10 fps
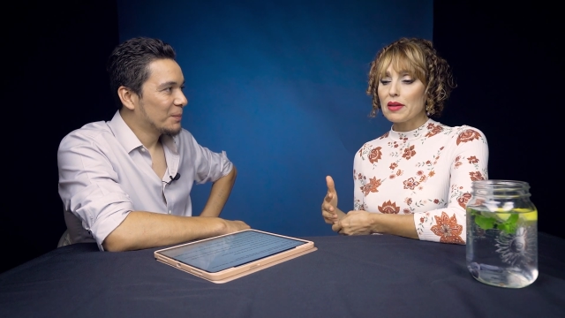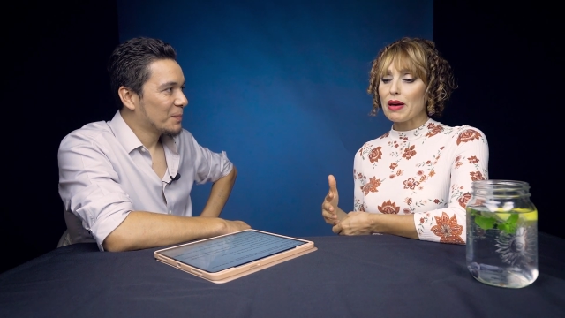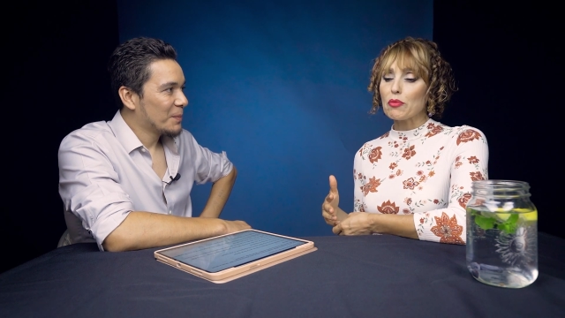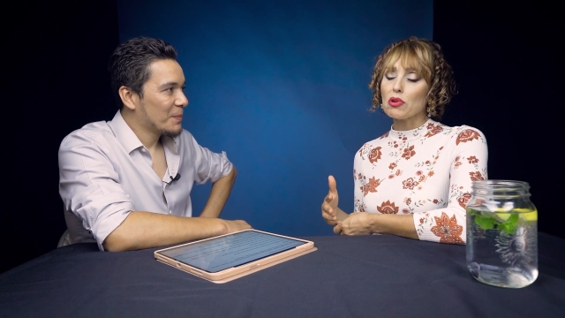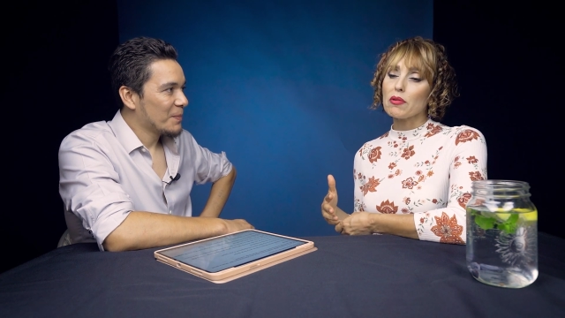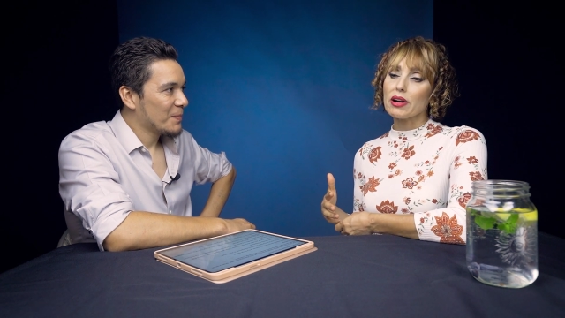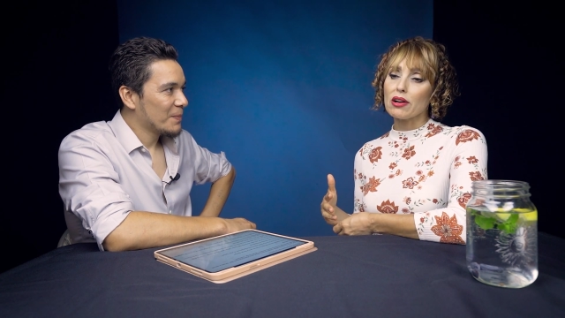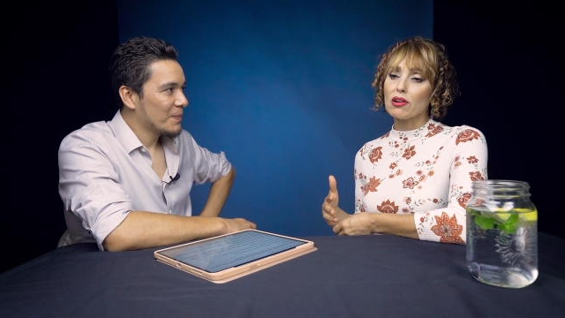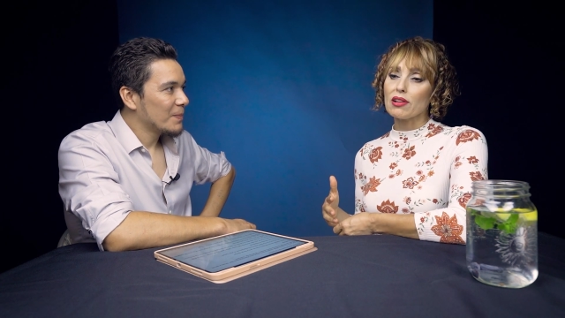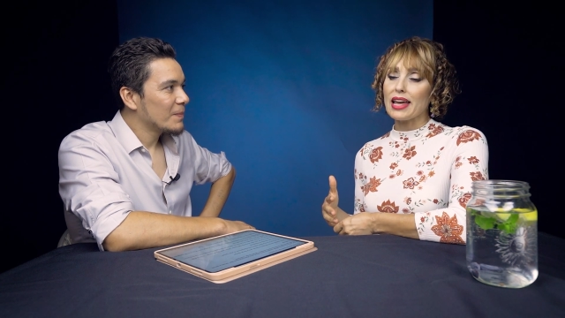Speaker 1: But we were
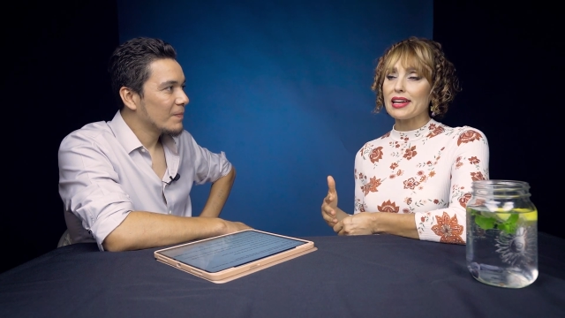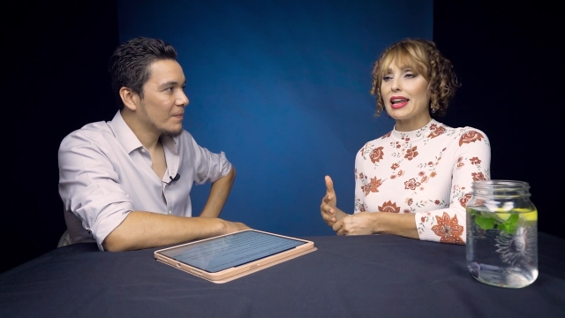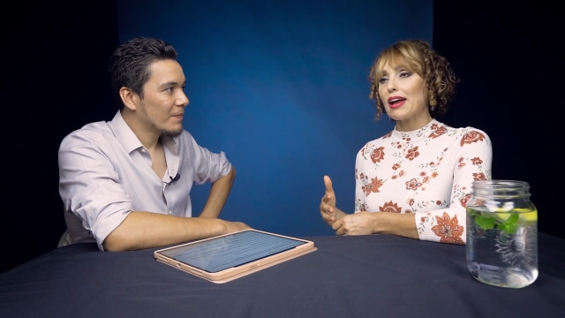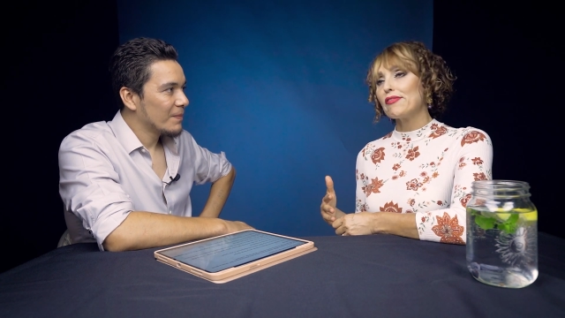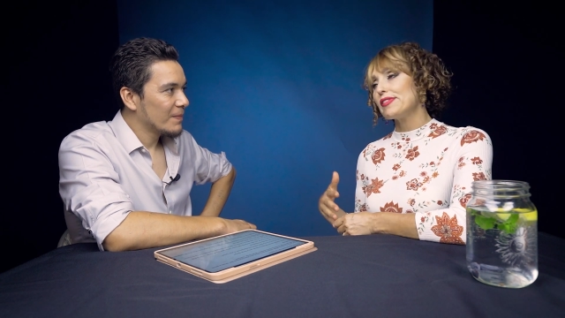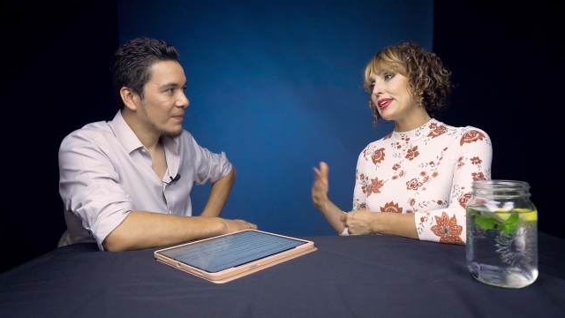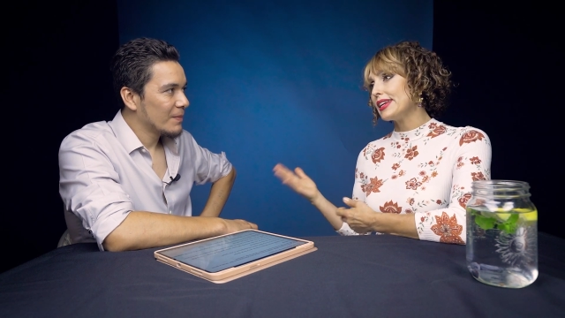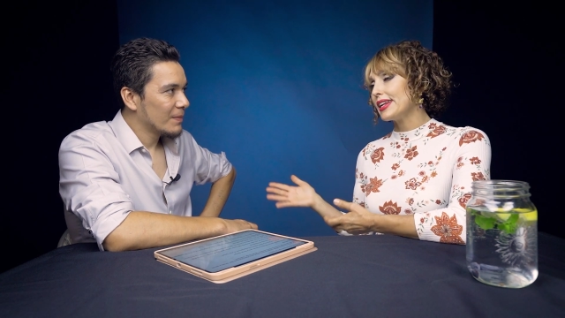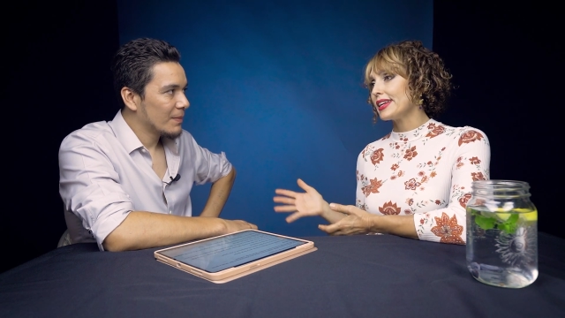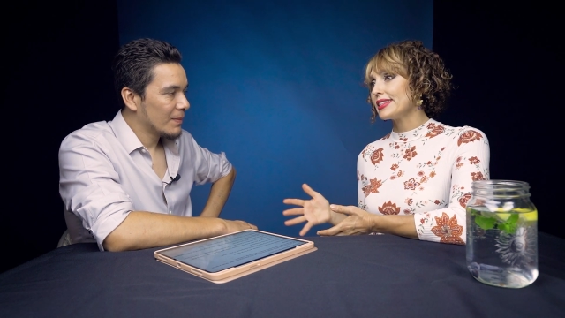all like
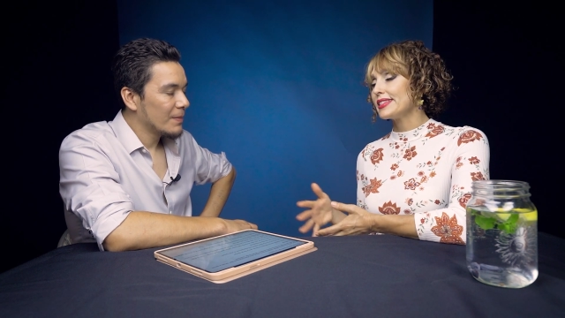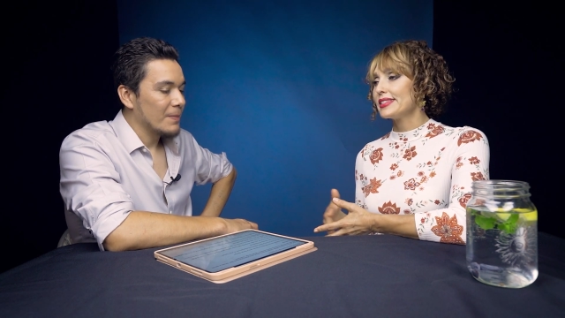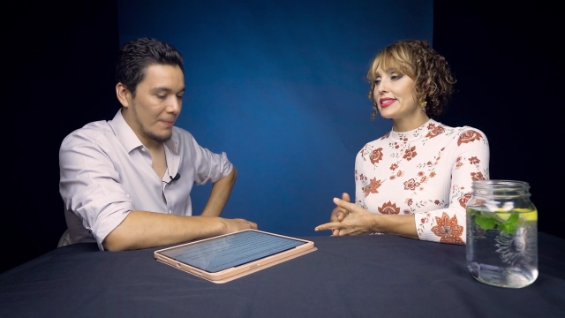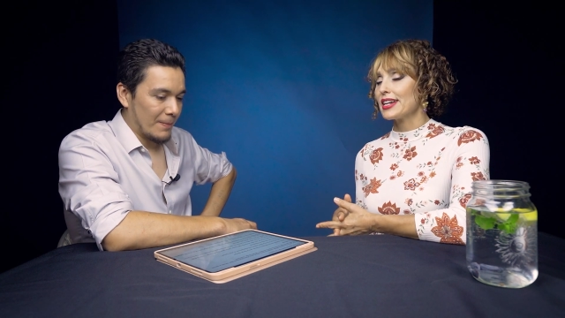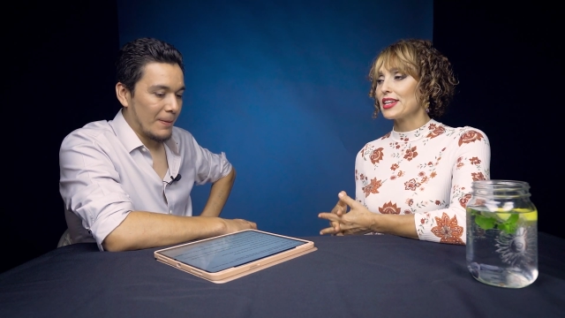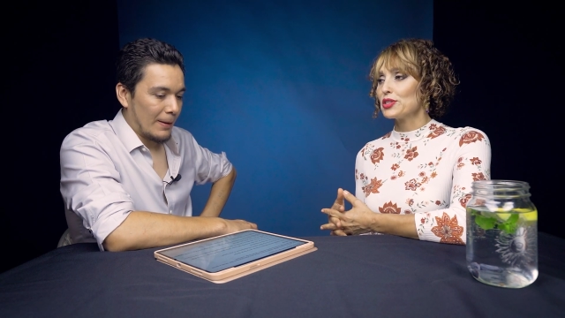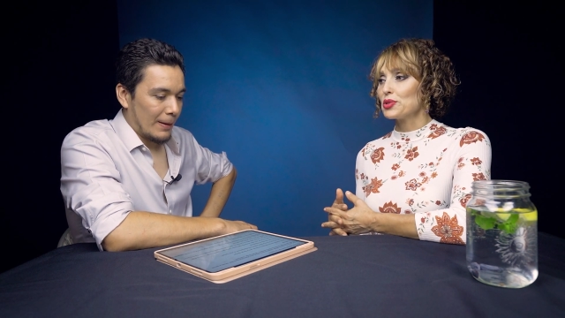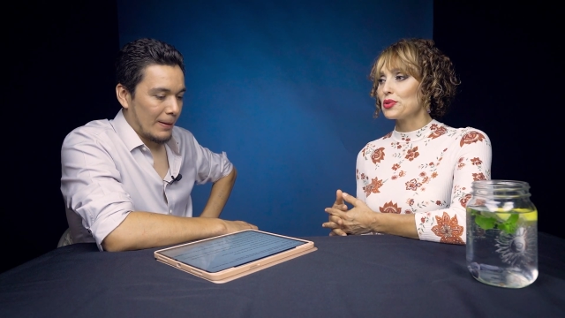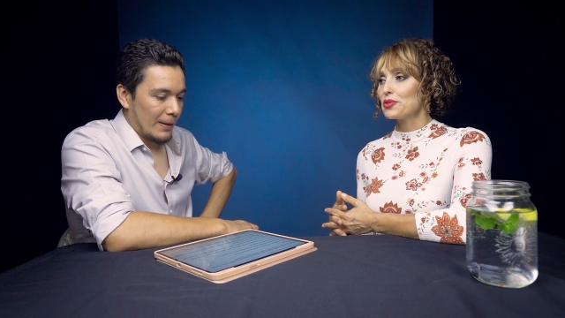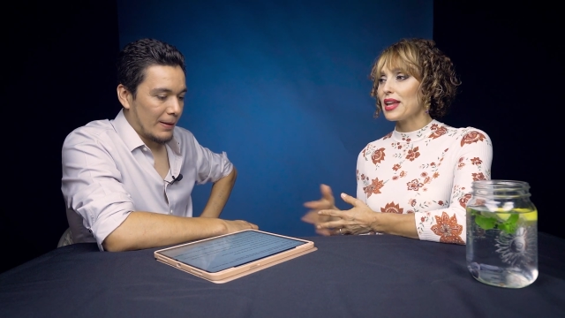laughing and trying
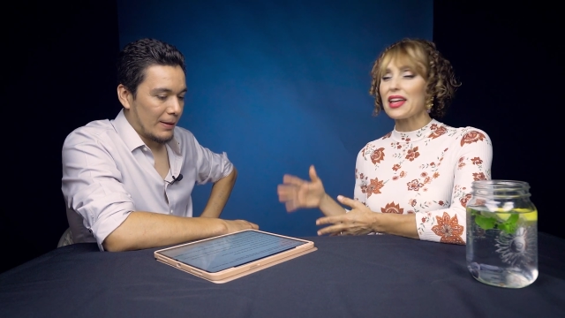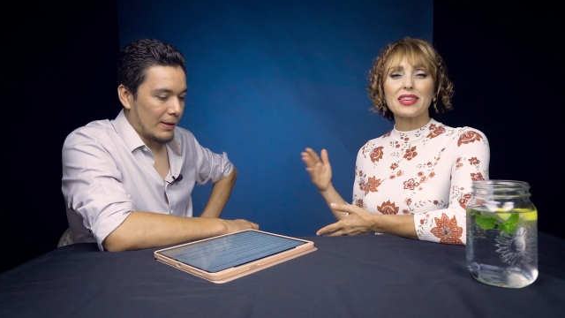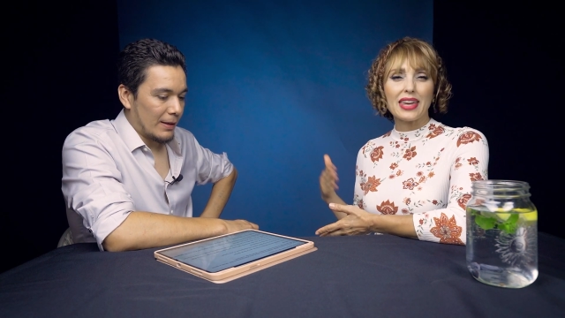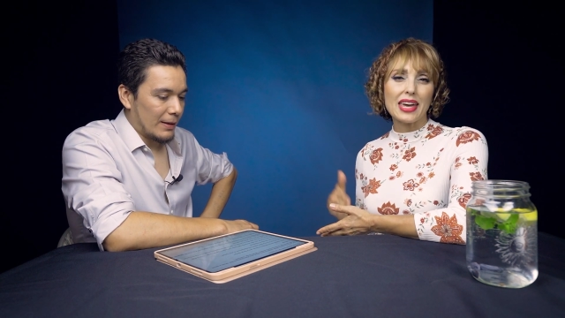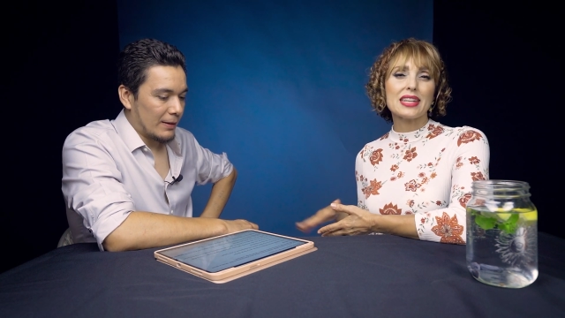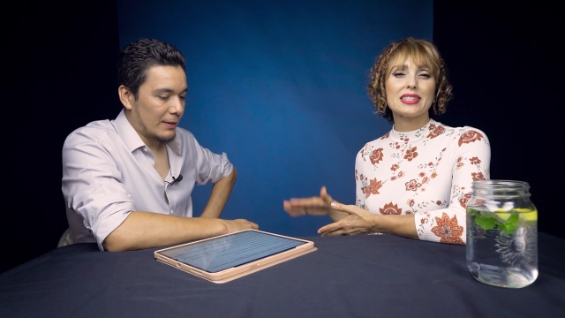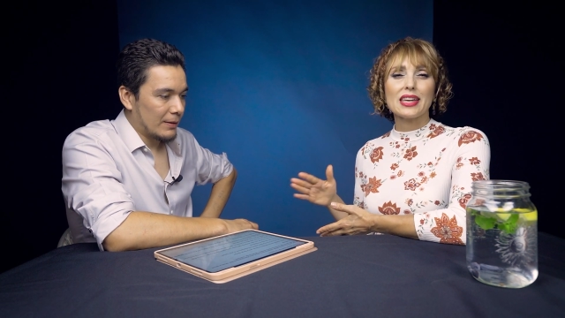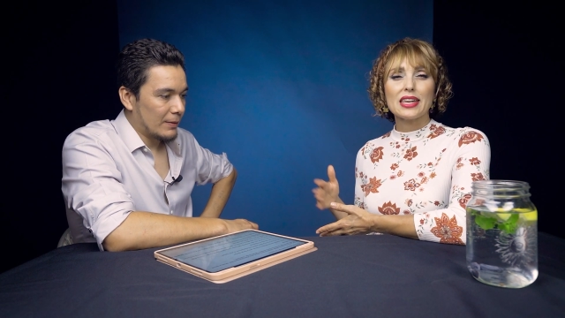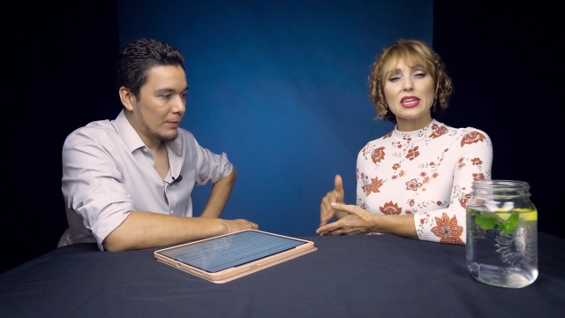to not get